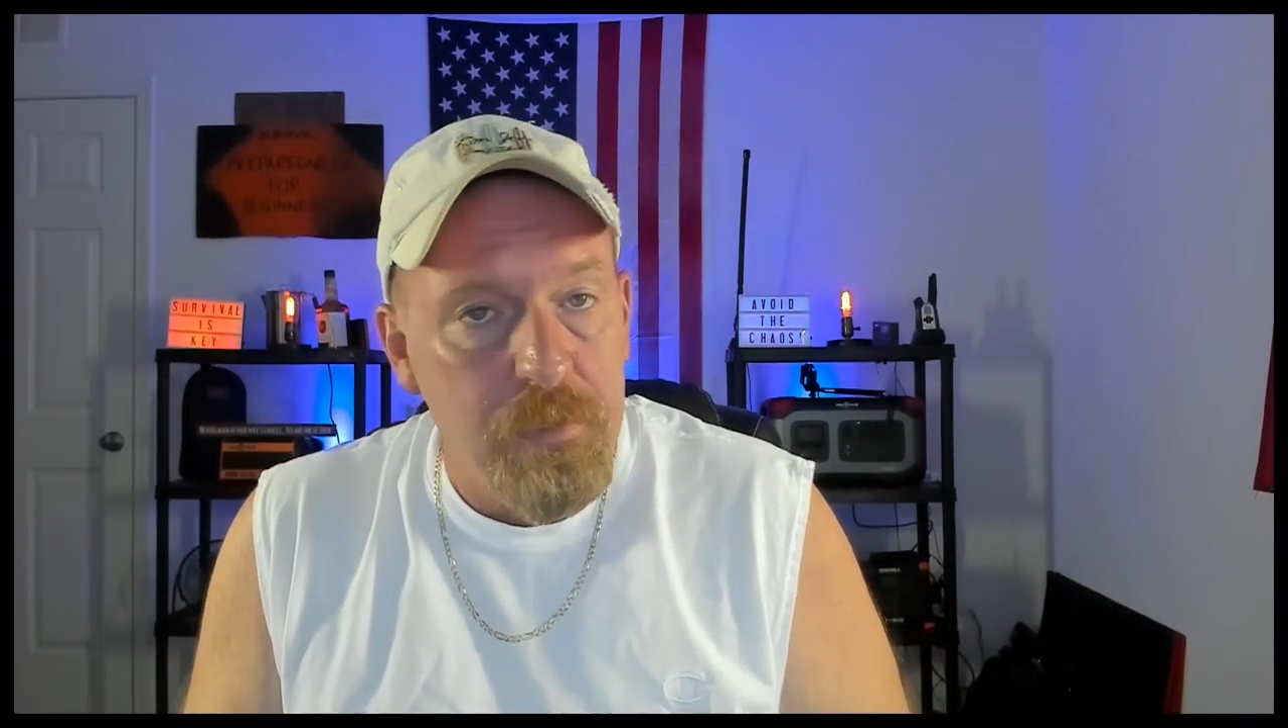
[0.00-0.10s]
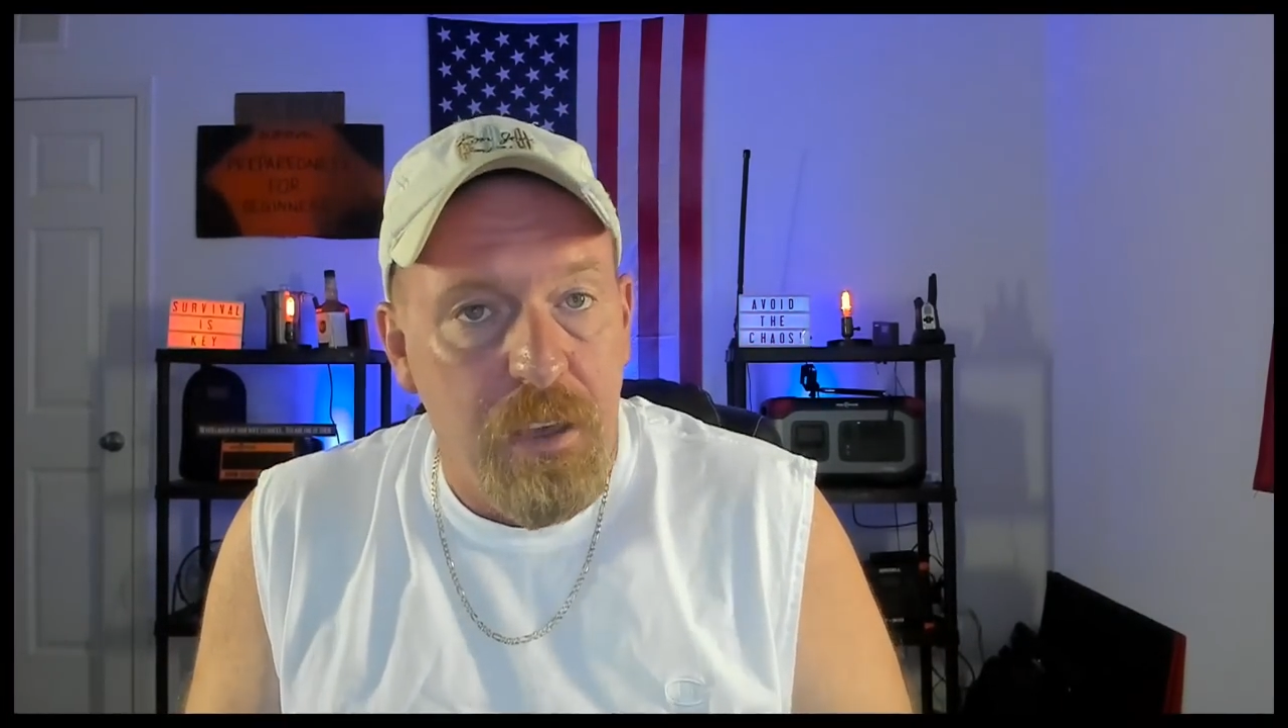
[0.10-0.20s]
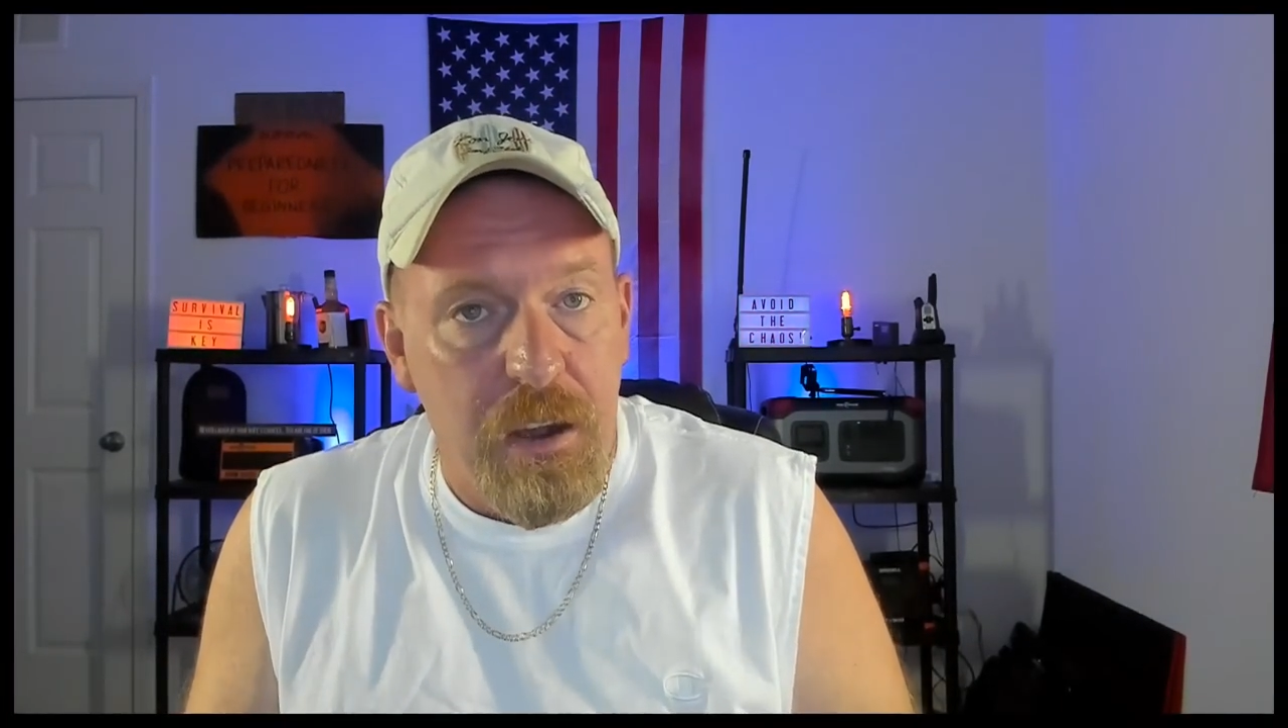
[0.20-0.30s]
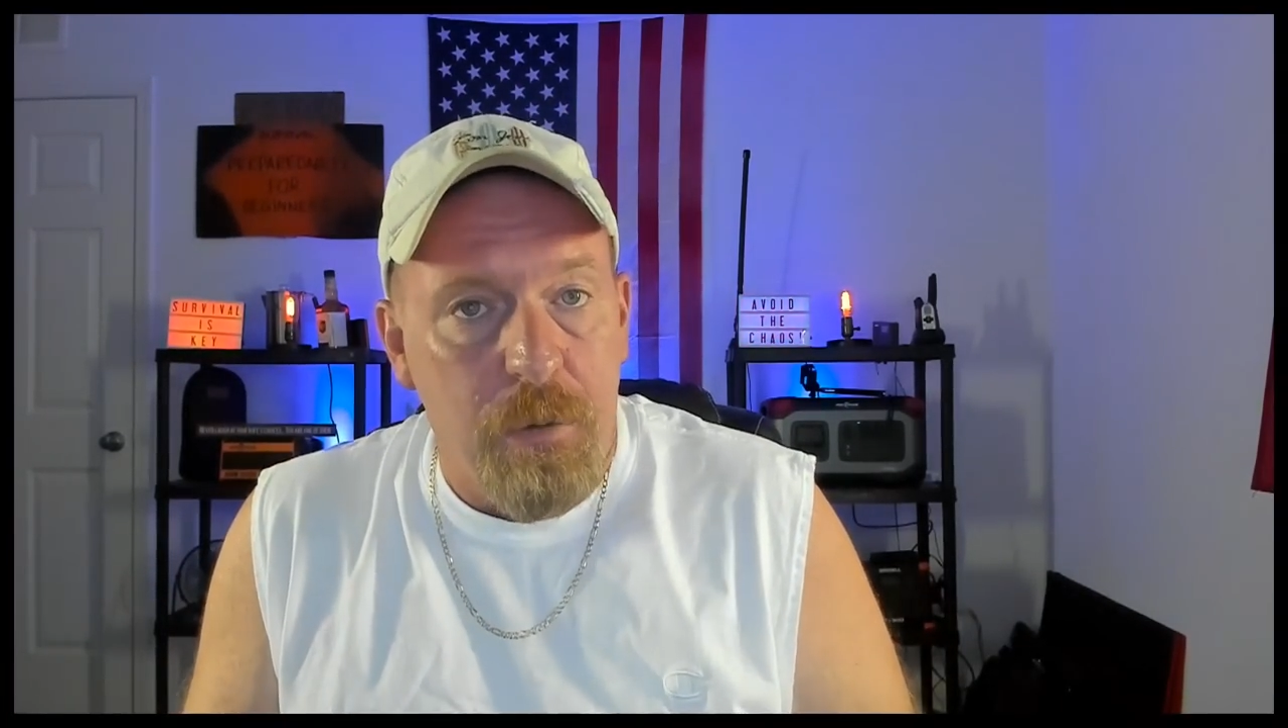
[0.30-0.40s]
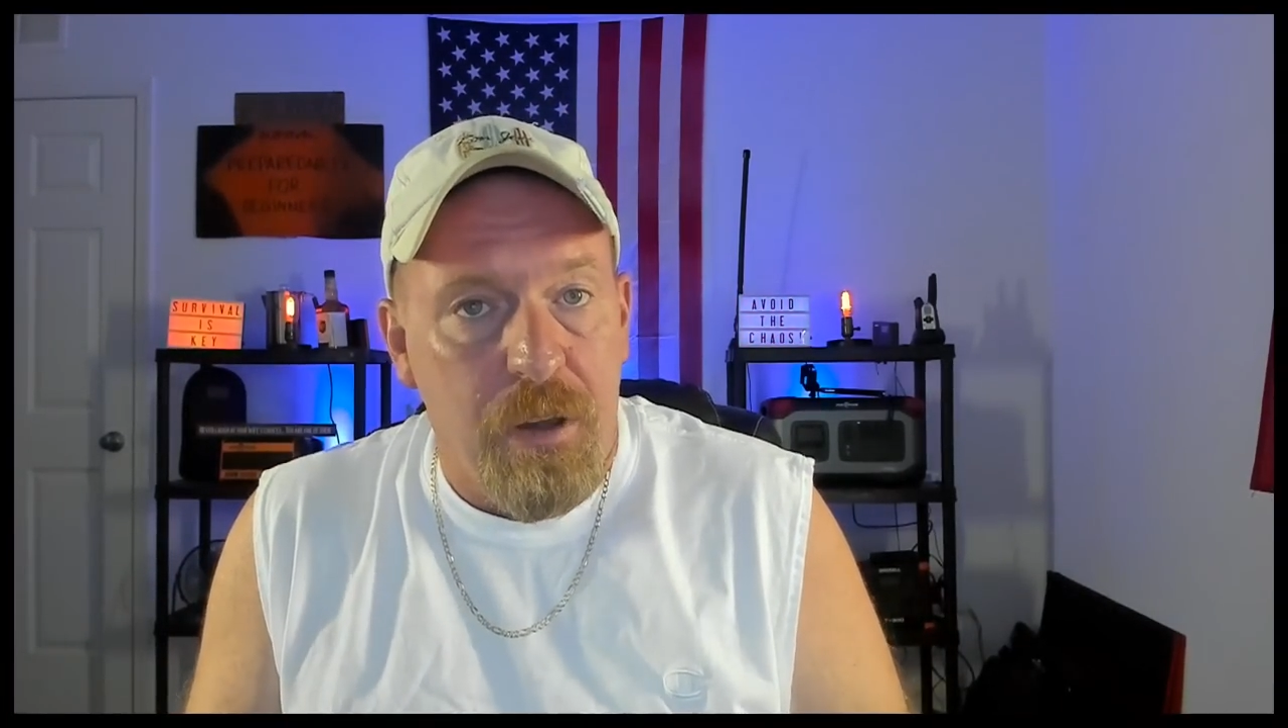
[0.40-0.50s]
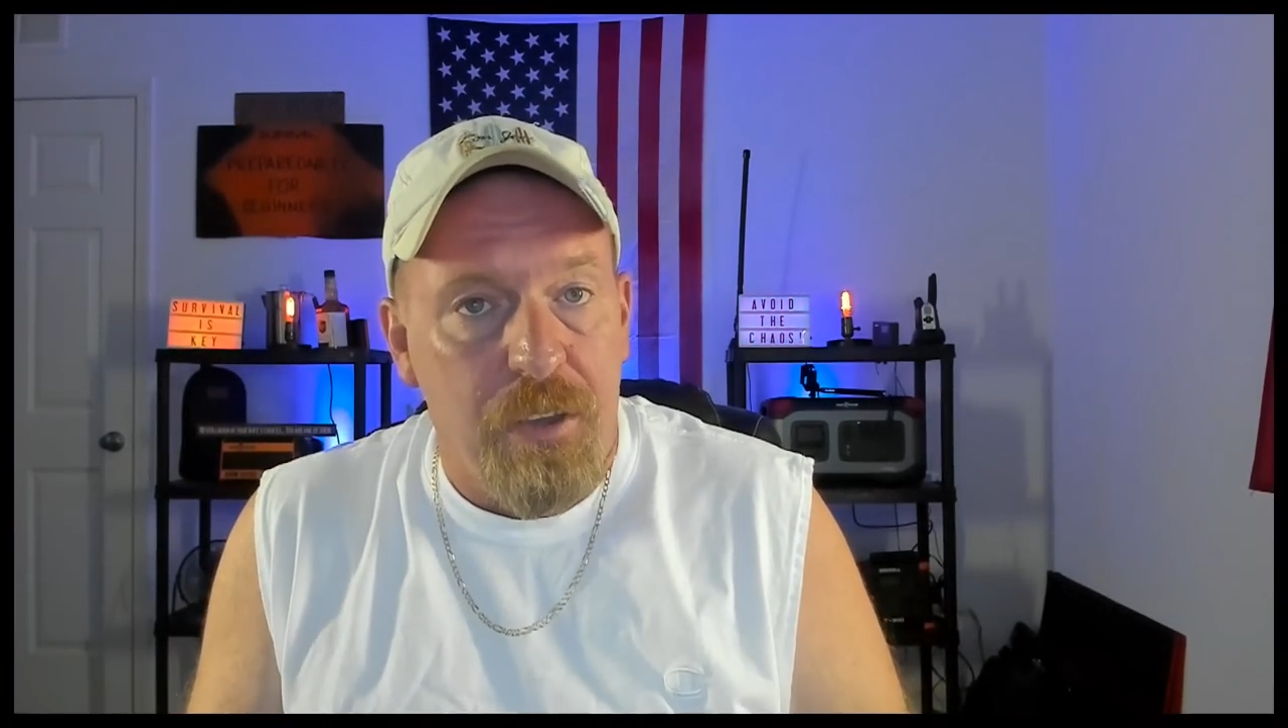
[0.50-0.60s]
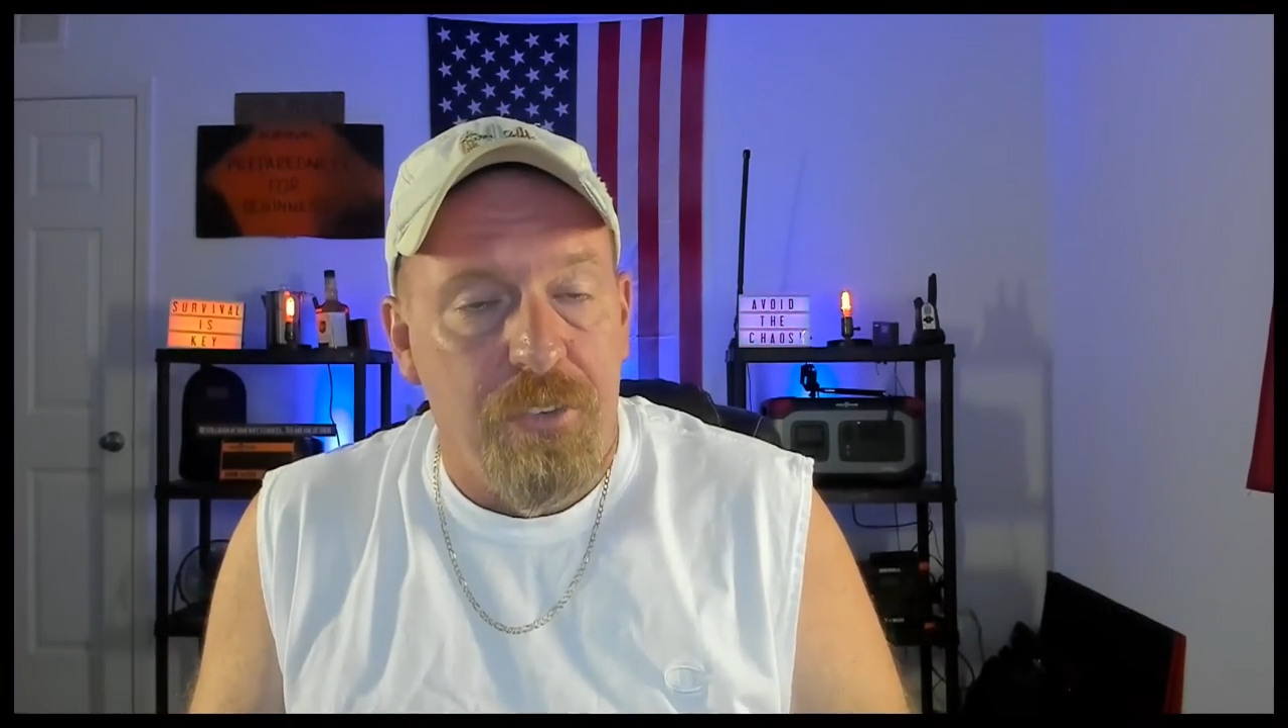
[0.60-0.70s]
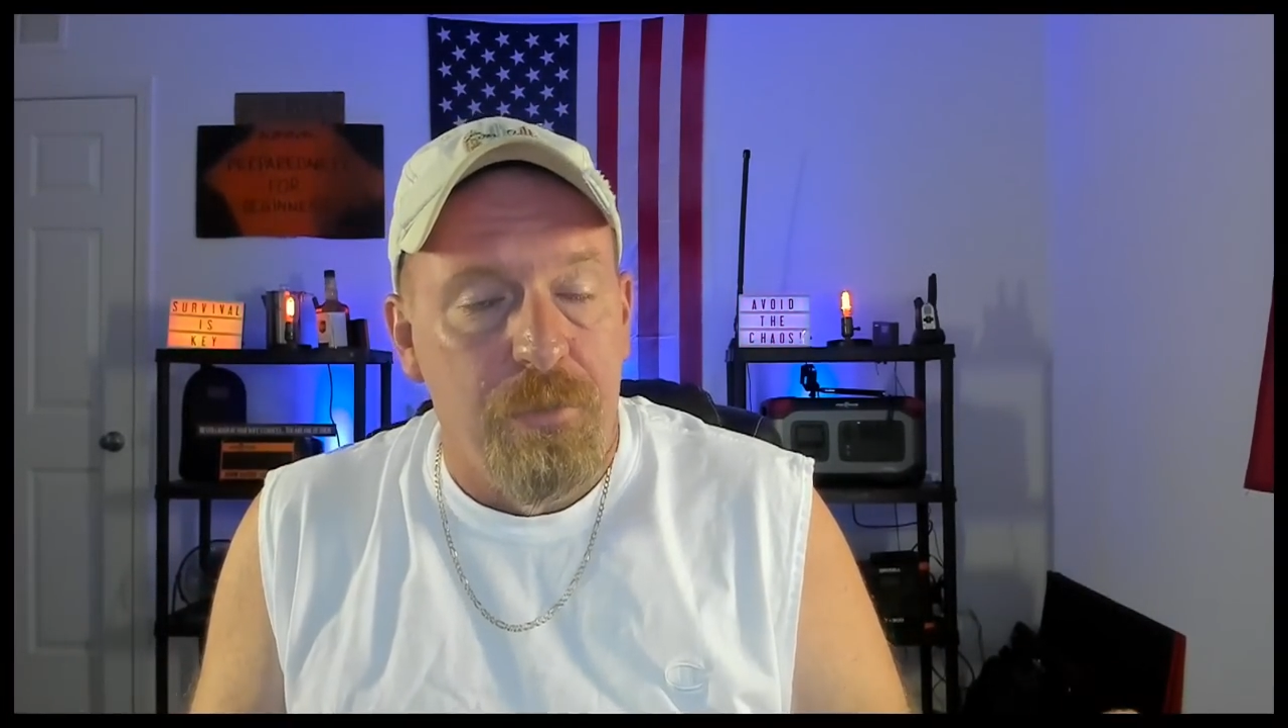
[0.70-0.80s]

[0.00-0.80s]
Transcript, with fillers: anyways.